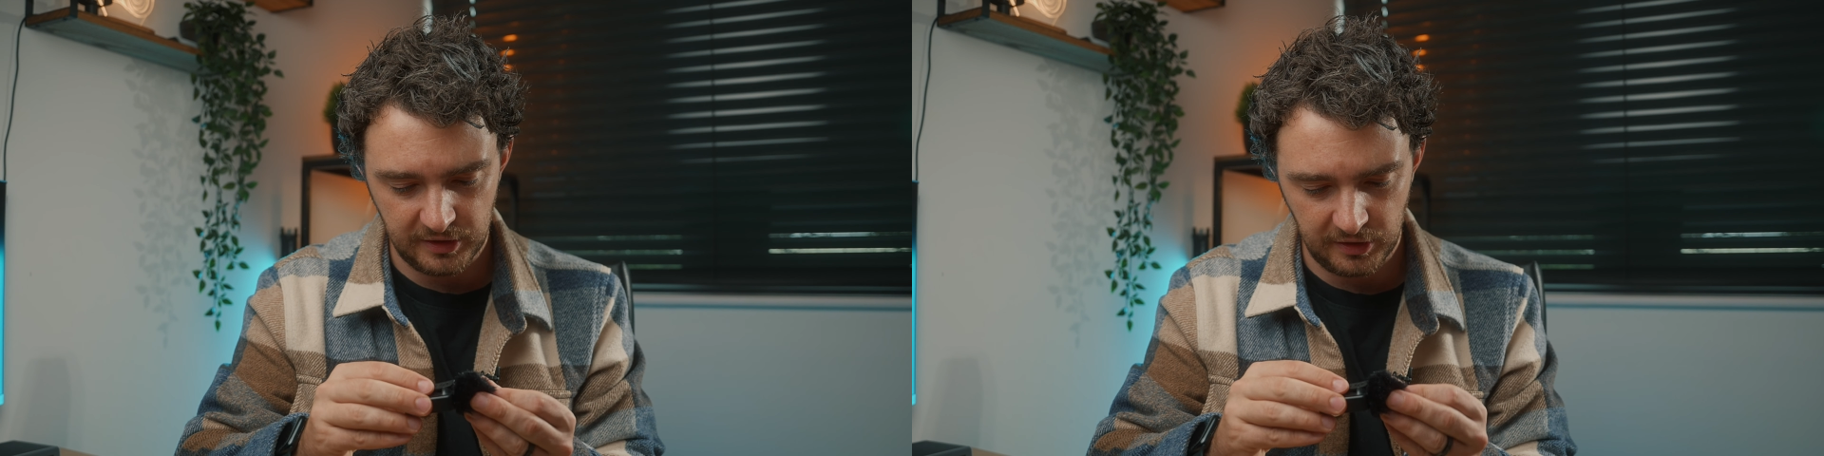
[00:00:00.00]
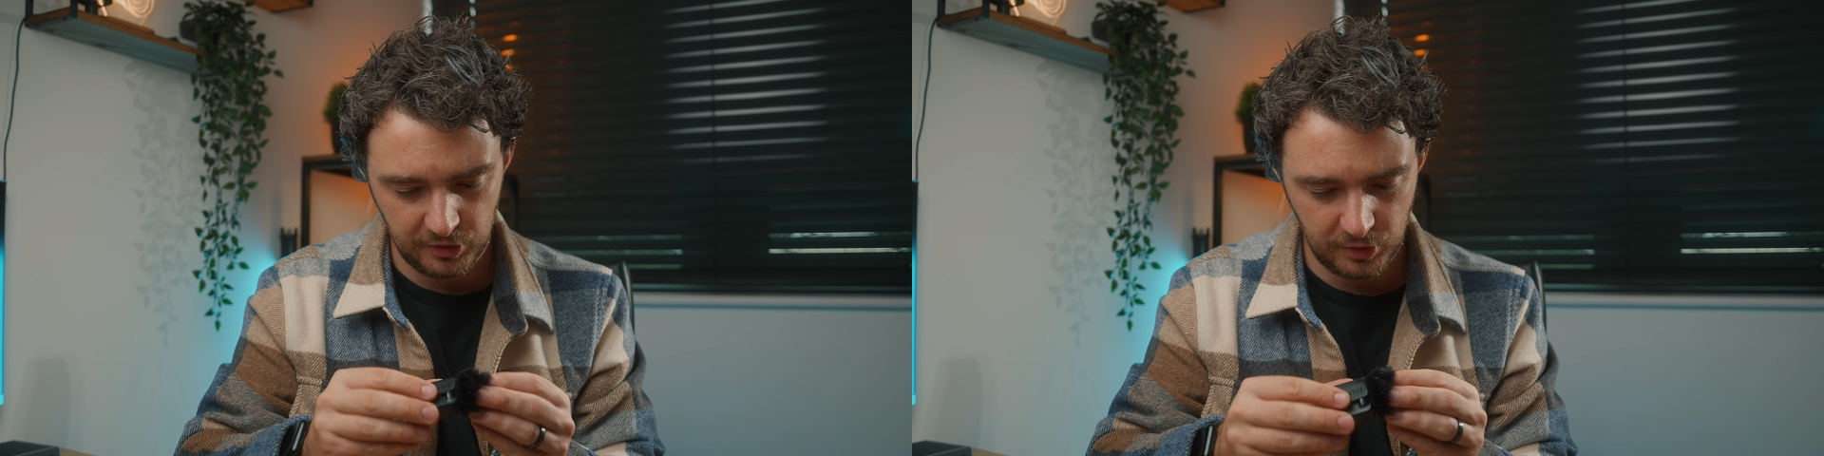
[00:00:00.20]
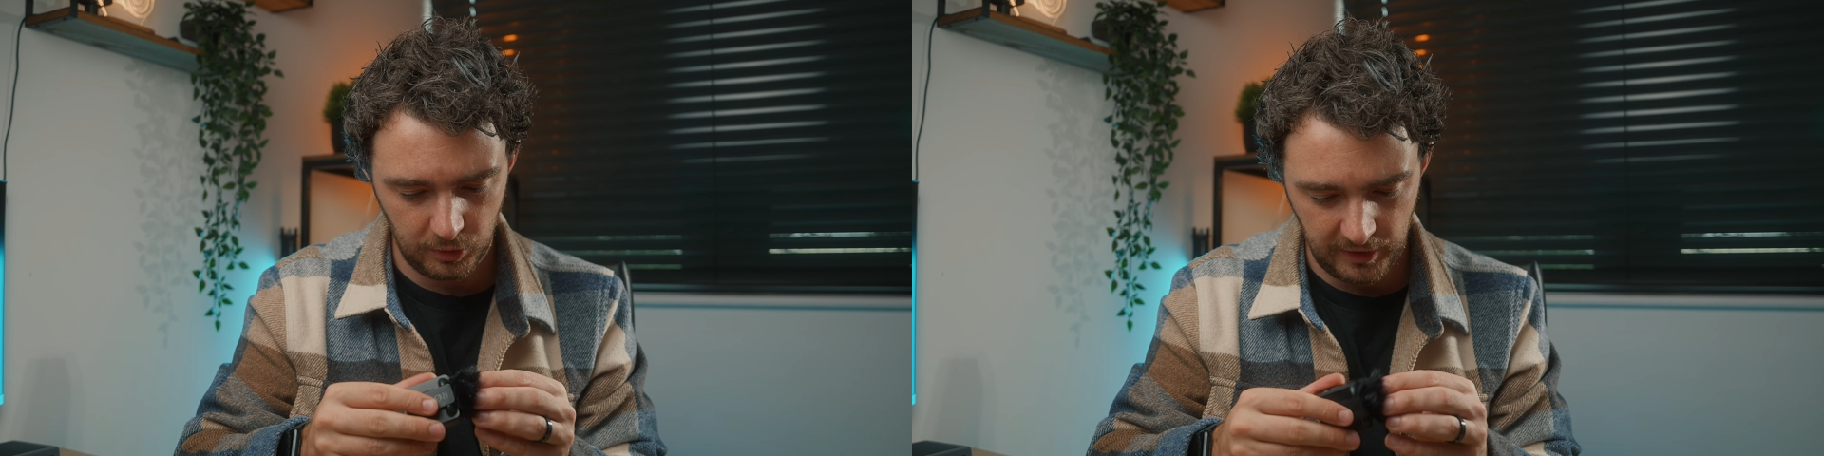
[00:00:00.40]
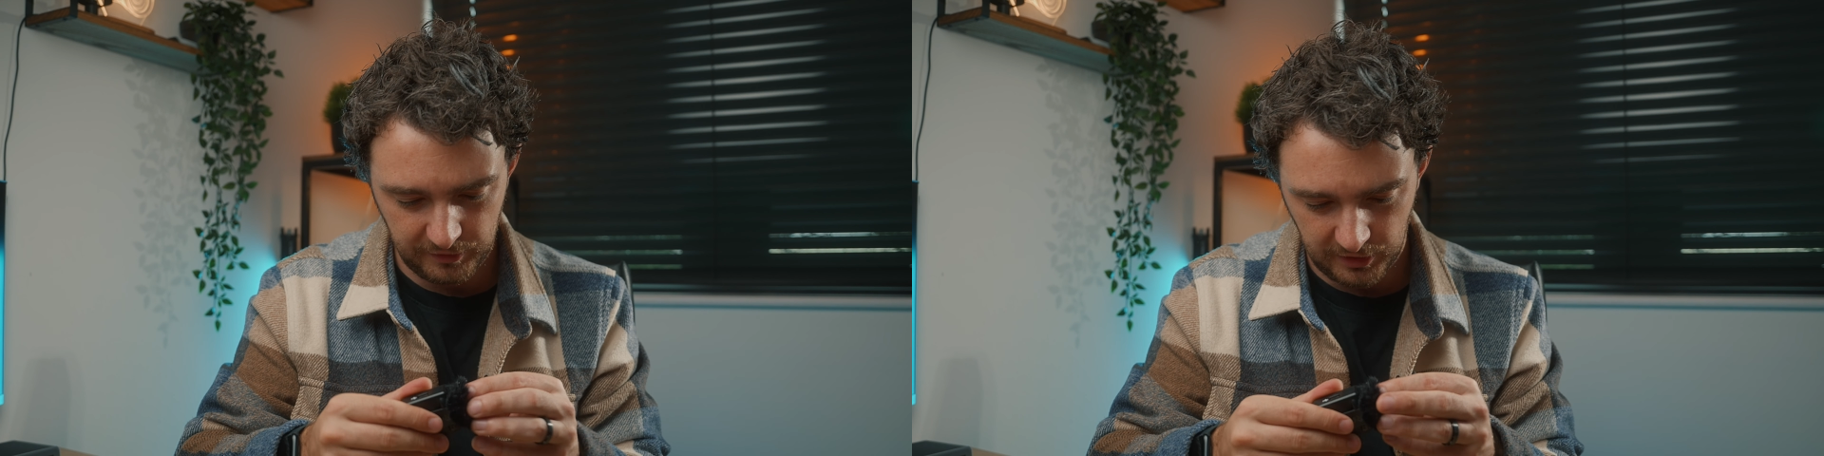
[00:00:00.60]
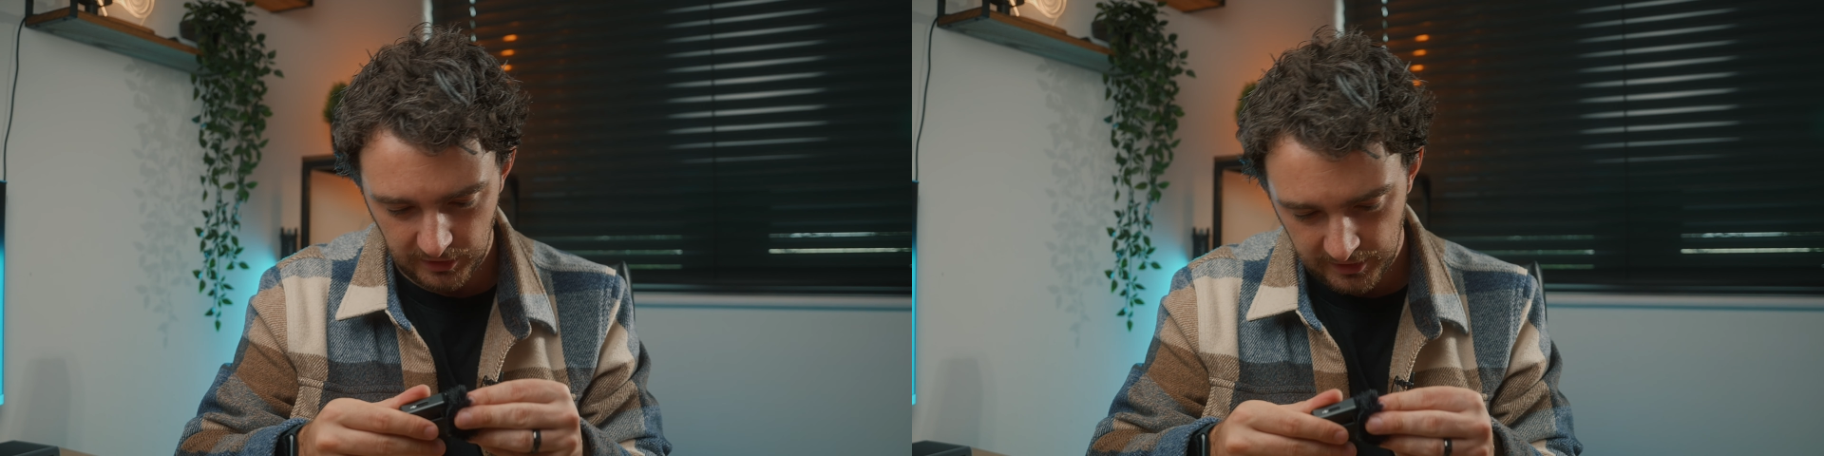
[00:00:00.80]
So you just sort of have
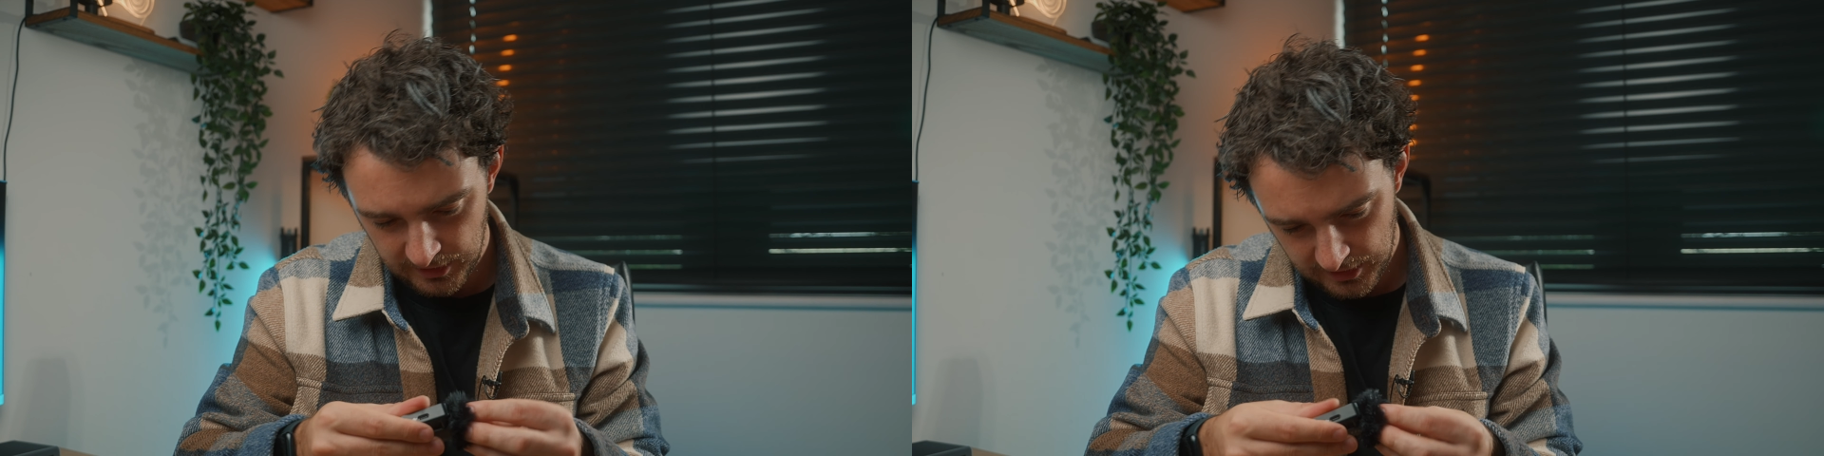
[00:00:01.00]
to like